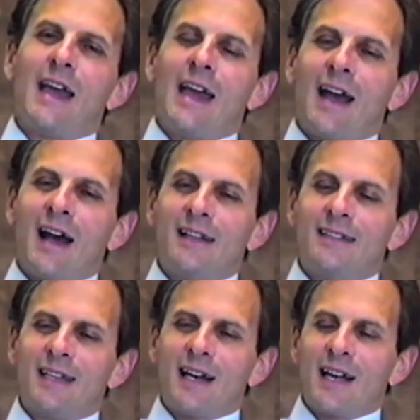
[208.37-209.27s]

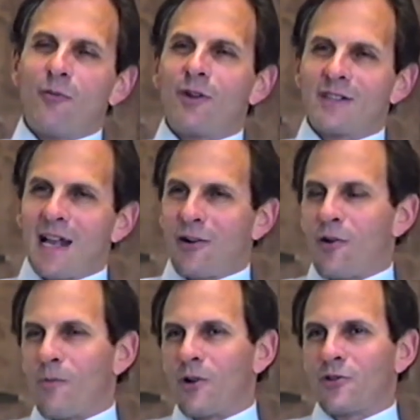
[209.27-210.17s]
And it was that
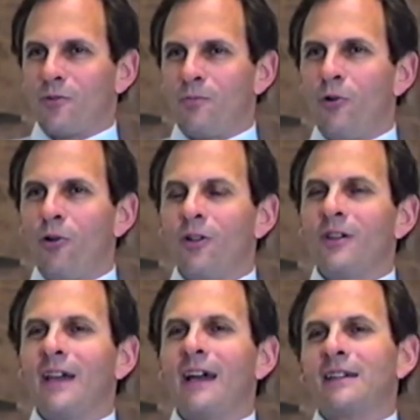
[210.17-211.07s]
commercial
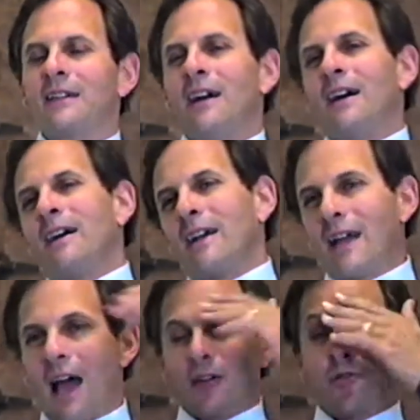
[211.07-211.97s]
pull that
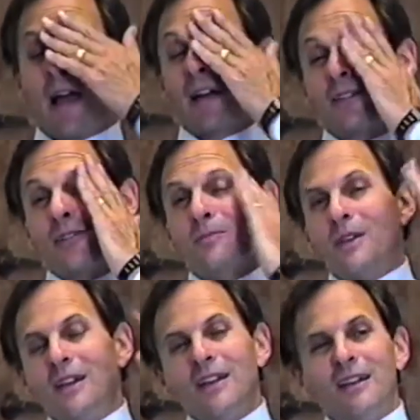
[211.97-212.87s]
attracted
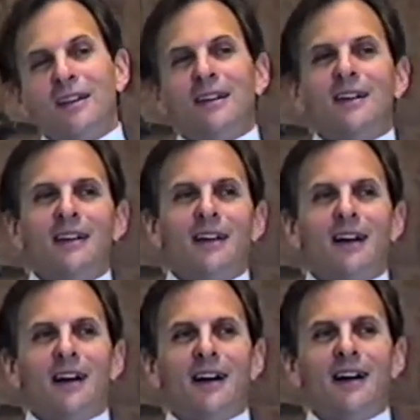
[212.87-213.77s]
me
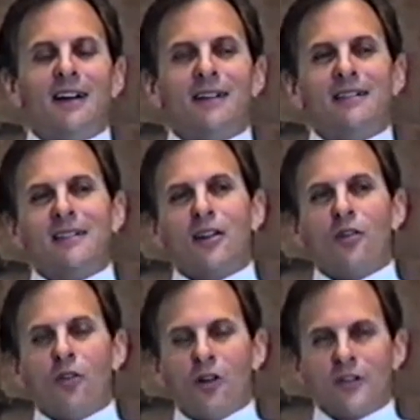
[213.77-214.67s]

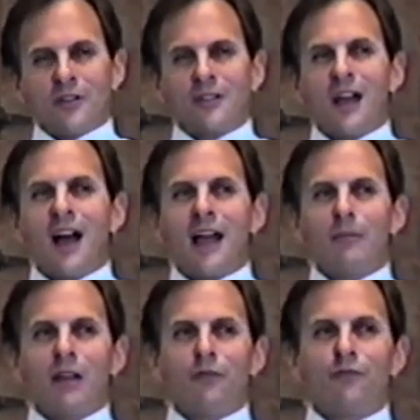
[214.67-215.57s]
all the
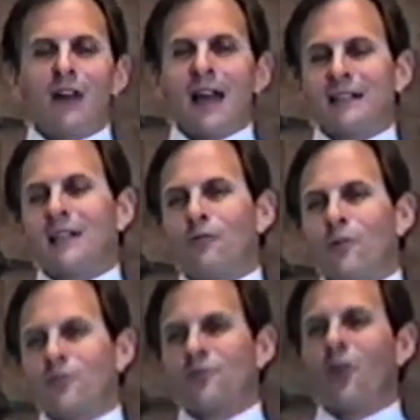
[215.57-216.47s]
time, and in fact it
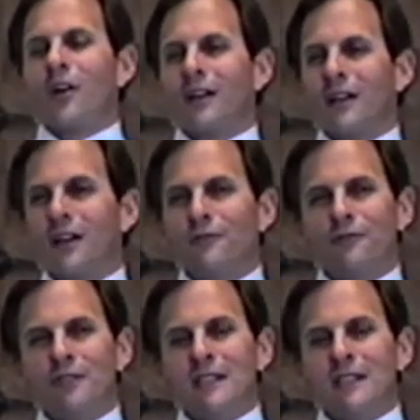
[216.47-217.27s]
was strong enough